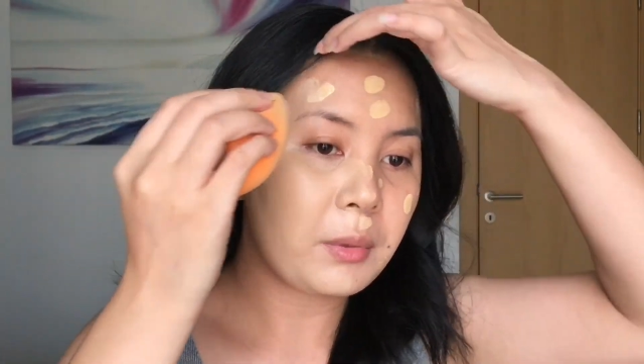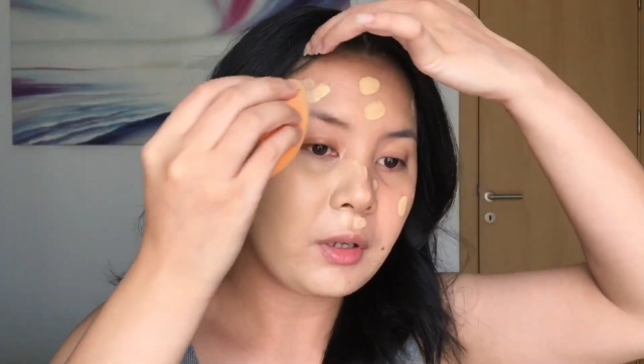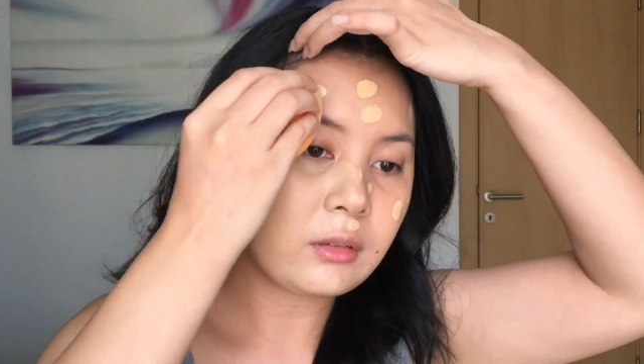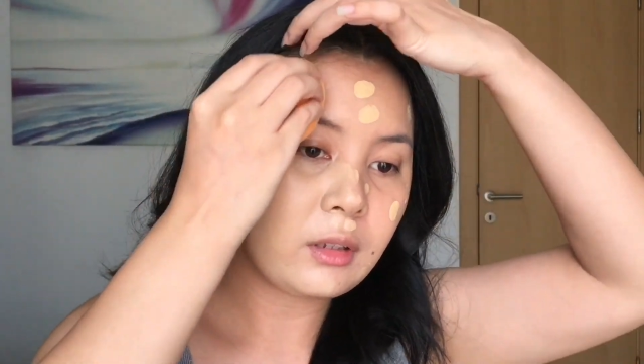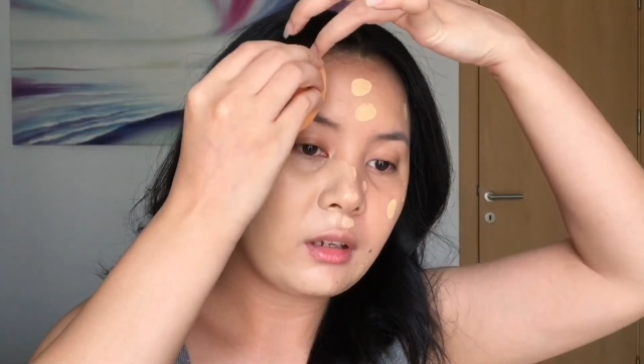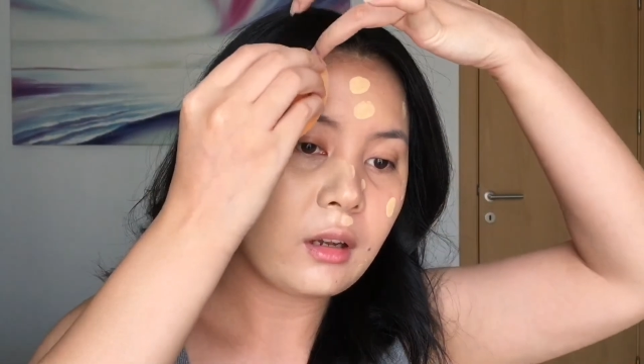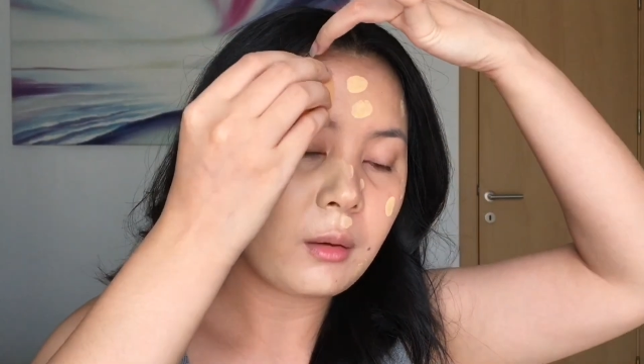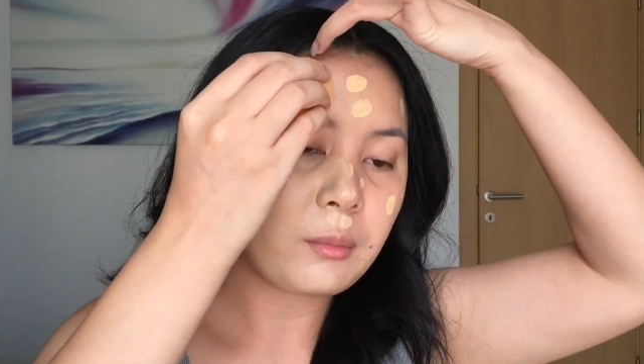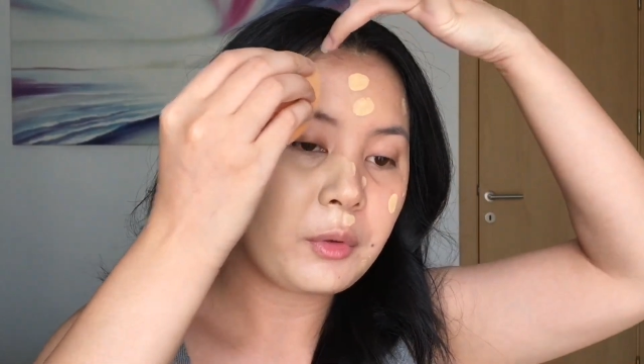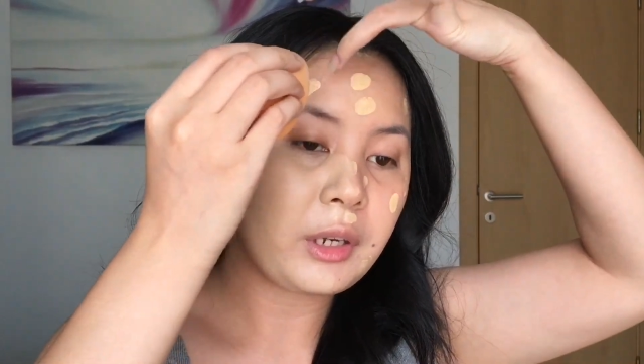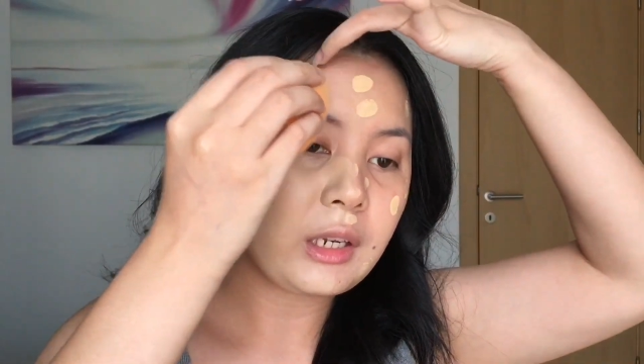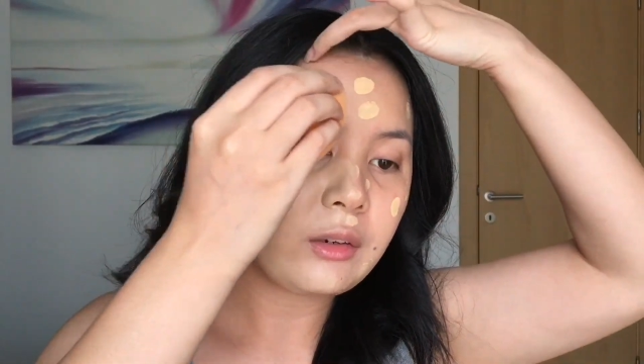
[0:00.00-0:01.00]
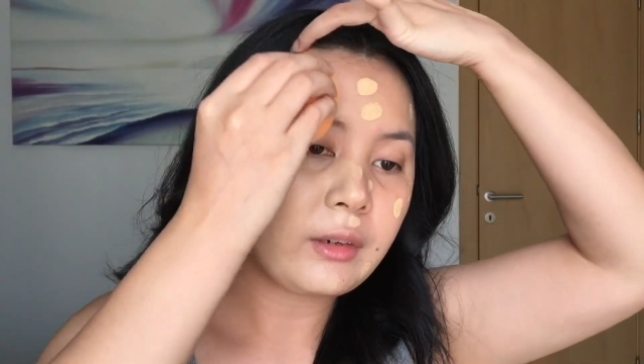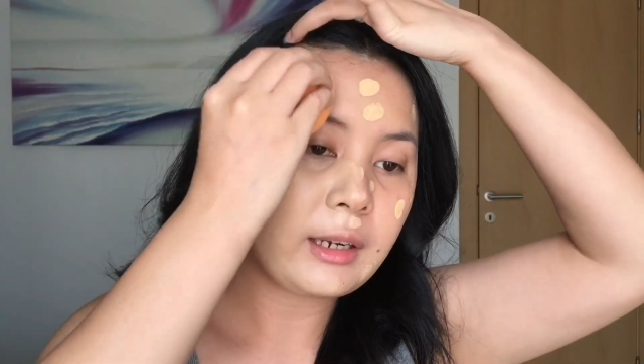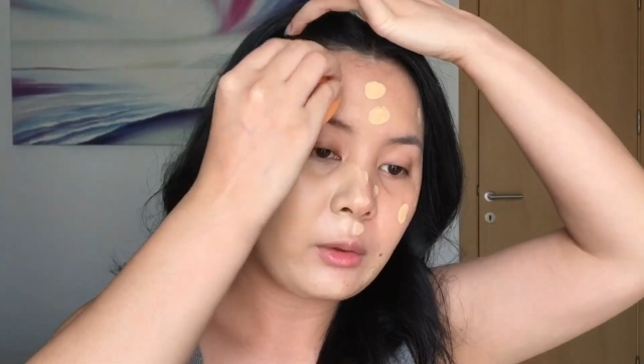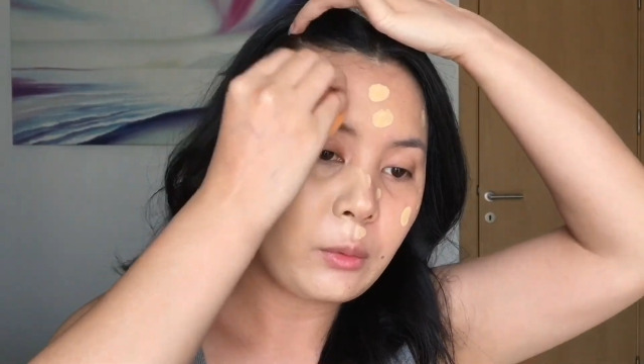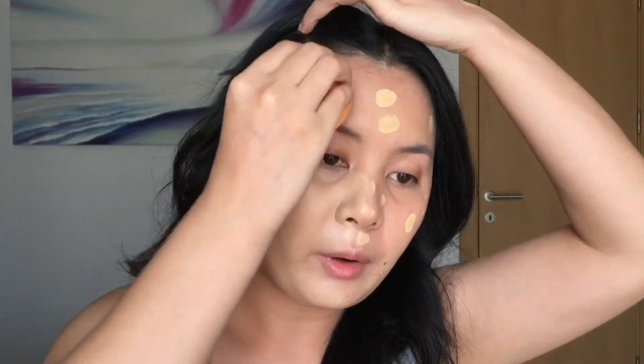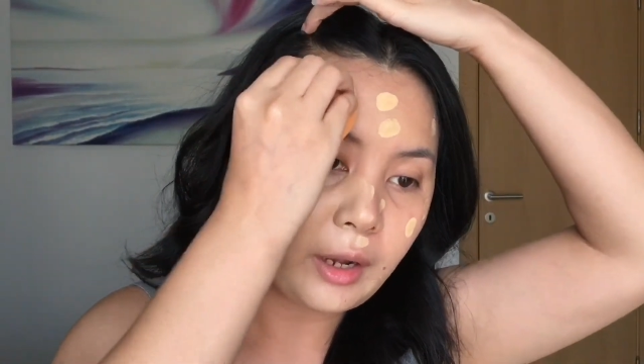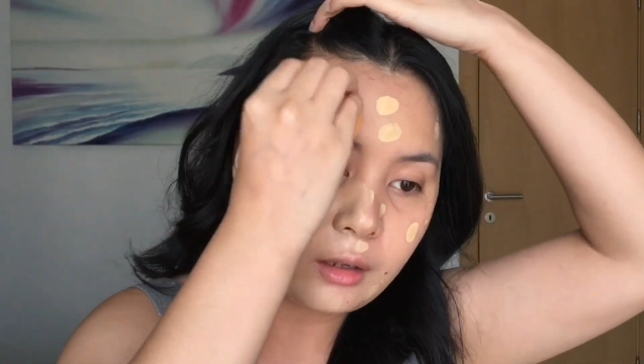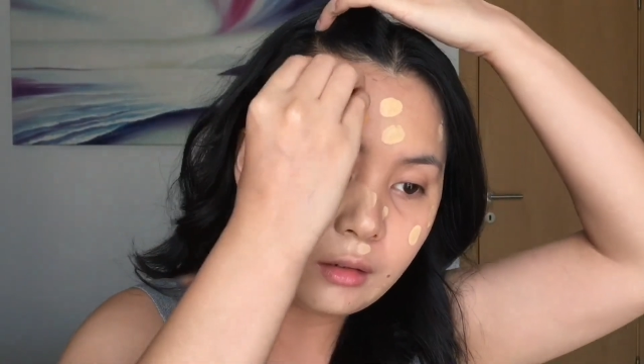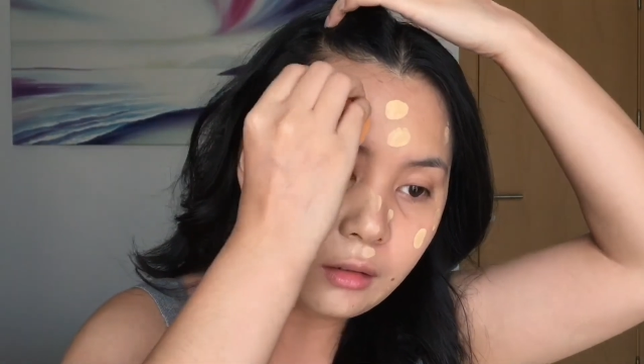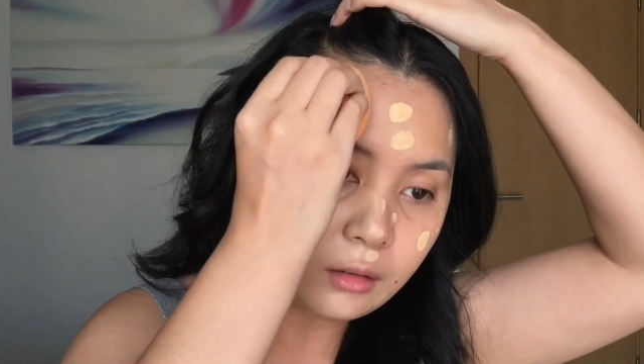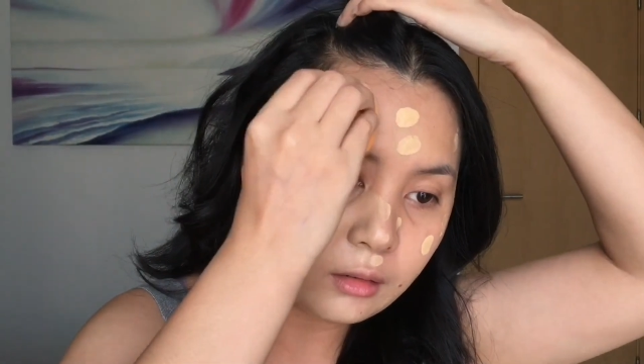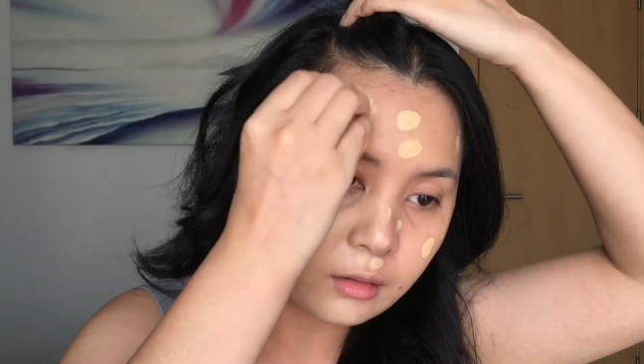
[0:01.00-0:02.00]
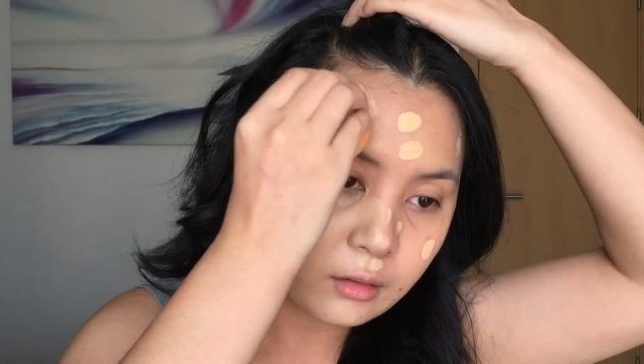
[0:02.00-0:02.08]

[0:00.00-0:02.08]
building up really well.